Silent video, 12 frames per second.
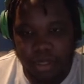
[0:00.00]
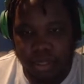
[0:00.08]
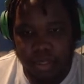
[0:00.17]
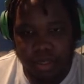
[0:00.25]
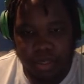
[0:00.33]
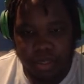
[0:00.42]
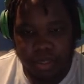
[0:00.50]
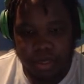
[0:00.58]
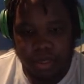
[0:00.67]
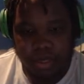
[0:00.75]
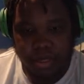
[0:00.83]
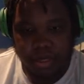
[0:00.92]

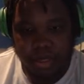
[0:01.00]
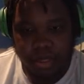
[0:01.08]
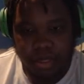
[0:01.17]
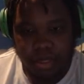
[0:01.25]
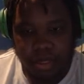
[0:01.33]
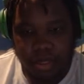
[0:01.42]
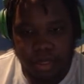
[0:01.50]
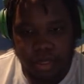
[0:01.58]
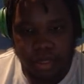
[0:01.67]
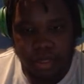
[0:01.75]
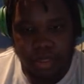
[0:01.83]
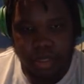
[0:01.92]

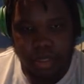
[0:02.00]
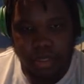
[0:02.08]
No one is speaking in this clip.